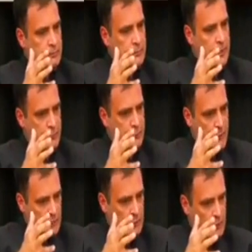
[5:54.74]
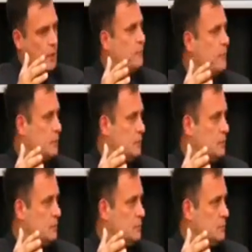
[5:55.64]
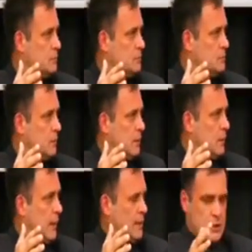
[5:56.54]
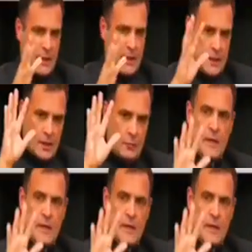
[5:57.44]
(not speaking)